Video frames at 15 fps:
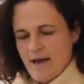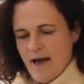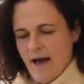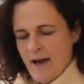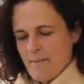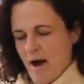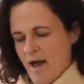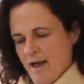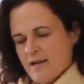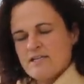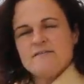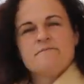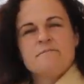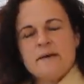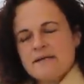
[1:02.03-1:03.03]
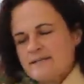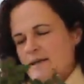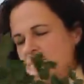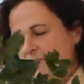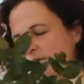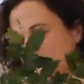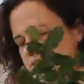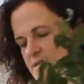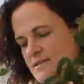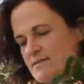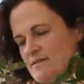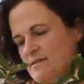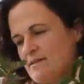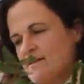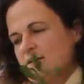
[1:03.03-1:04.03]
Um, I actually picked up this
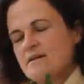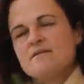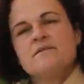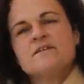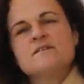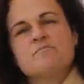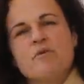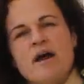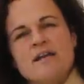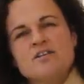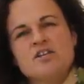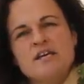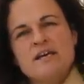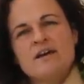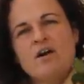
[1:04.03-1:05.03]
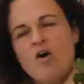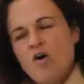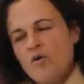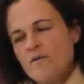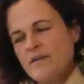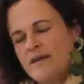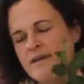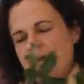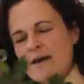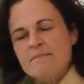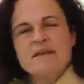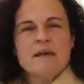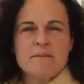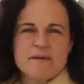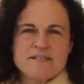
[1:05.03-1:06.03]
this branch here on the um,
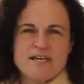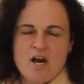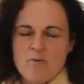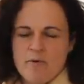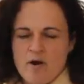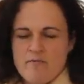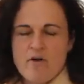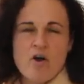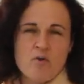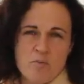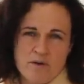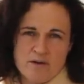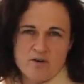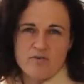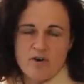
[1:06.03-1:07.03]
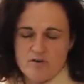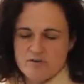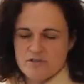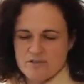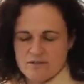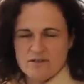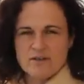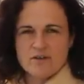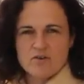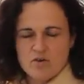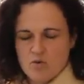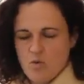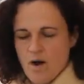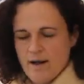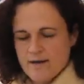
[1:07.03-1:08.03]
Napier Taupo Road where it grows, you know,
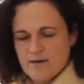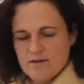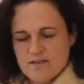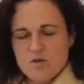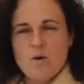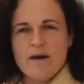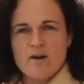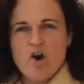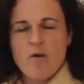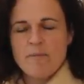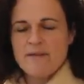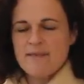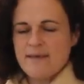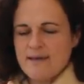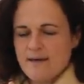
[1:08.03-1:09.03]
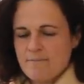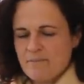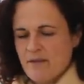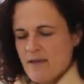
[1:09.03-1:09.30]
quite, it's quite common there.